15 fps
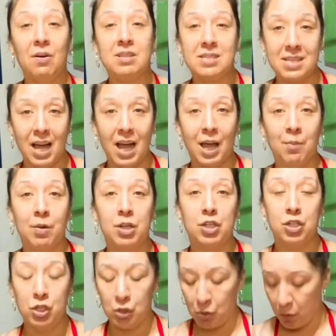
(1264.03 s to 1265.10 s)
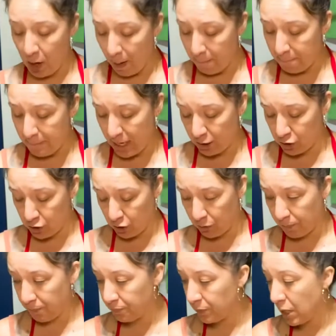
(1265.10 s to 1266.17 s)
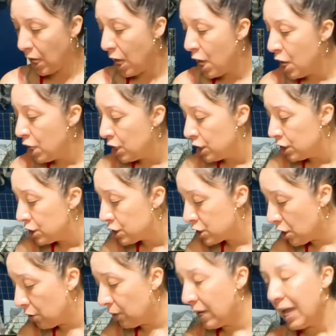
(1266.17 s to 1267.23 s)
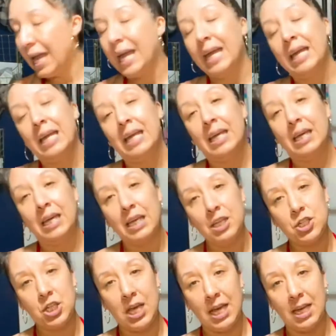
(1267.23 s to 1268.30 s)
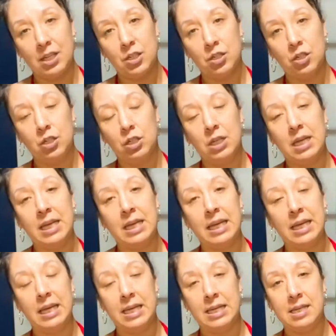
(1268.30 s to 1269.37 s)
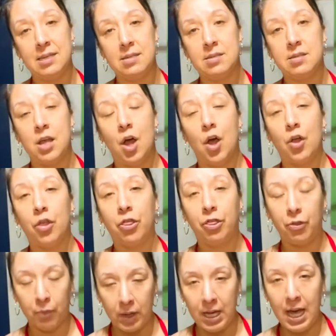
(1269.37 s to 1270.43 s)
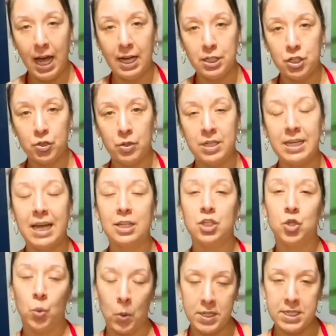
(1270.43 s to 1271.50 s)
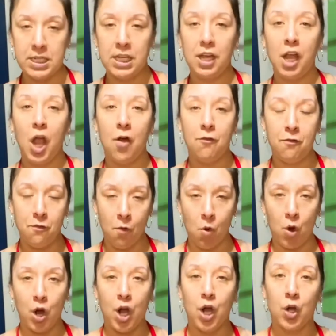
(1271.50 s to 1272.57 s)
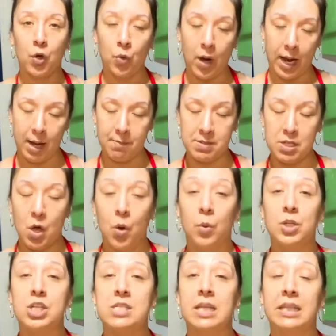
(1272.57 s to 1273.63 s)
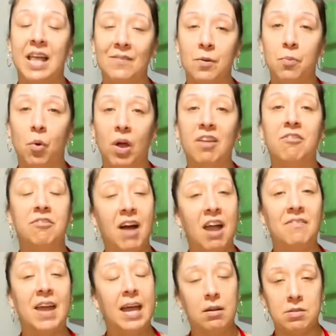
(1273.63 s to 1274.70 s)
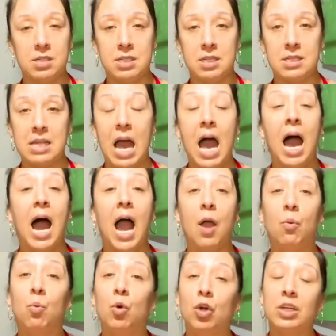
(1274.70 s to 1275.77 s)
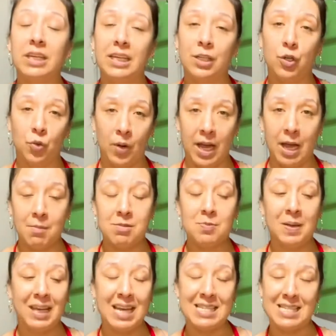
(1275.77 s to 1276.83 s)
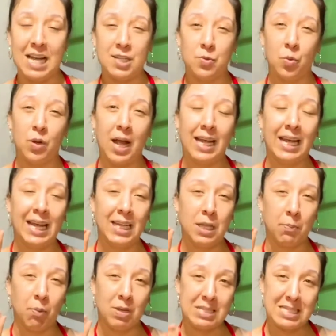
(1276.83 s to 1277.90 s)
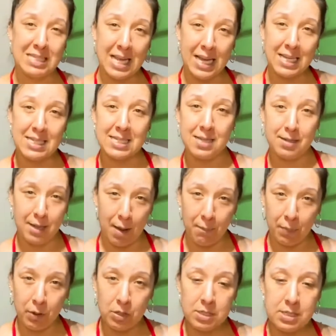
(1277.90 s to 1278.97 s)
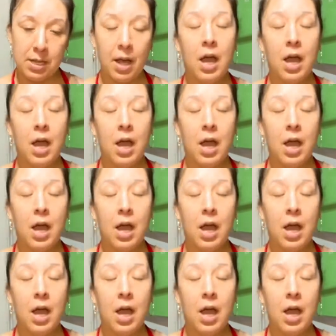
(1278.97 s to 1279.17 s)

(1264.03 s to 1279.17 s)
it's time to measure. So each candle is 324 grams, which is 11.5 ounces. I work in grams because that's where I can get the precise numbers.